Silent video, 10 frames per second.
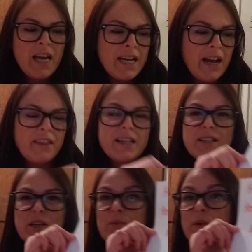Now, this
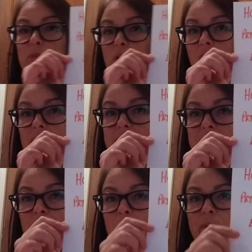can be brought
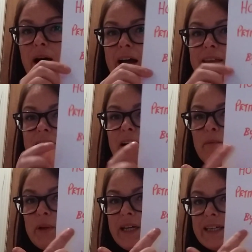by the
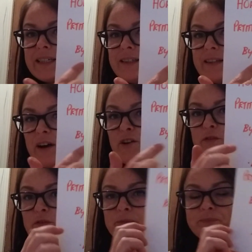company
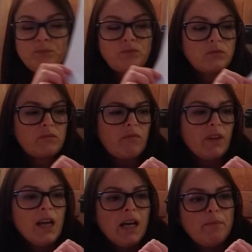itself,
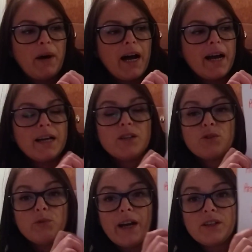by a
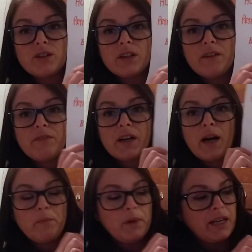director of the
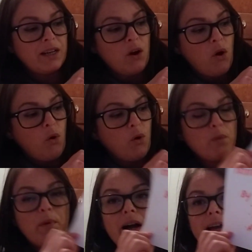company, or
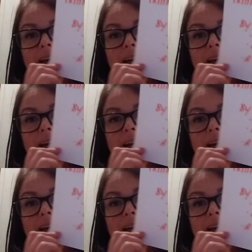by